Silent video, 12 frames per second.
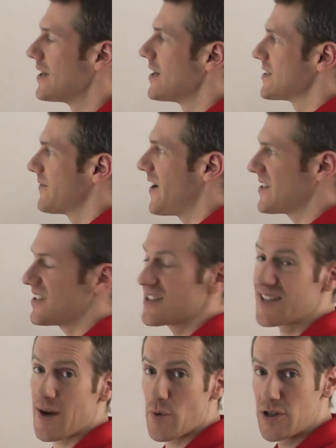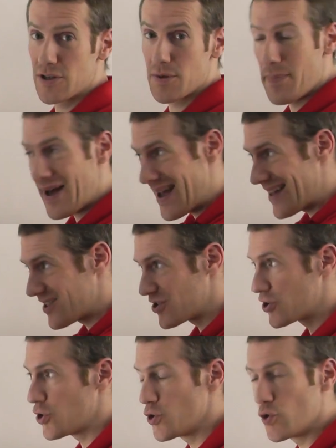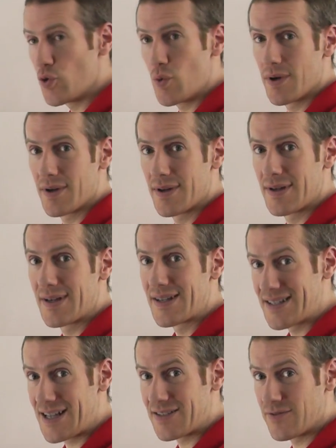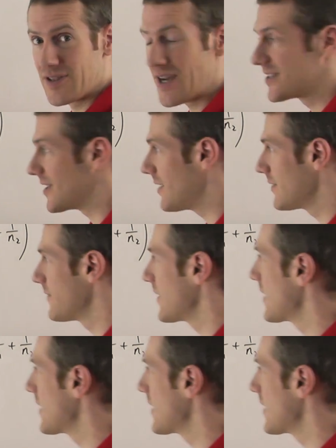Suffice it to say, when you compare the two sets of data, if I